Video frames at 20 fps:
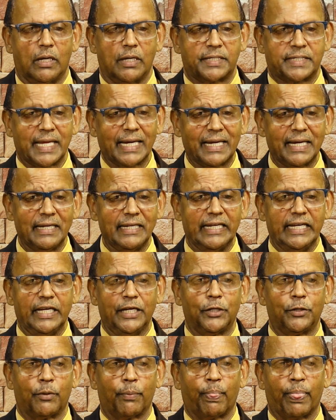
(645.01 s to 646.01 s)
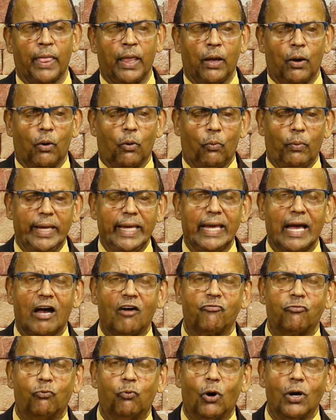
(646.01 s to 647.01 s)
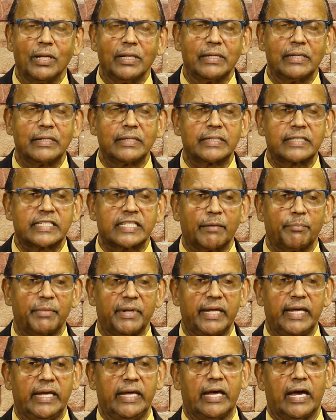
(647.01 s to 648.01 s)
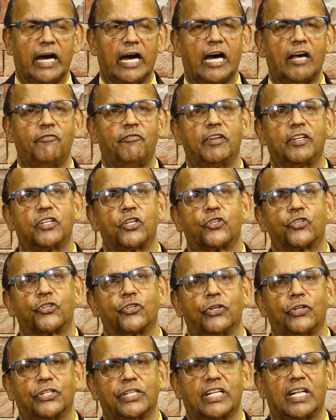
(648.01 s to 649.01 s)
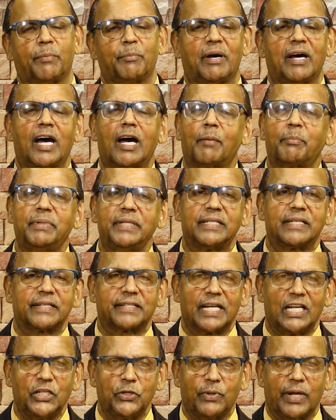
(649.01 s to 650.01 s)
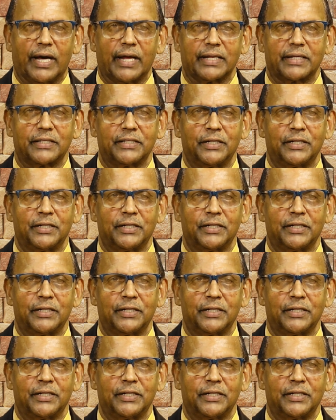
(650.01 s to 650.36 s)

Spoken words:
Secondly, we have one Seventh-day Adventist church, and I'm happy to tell you that.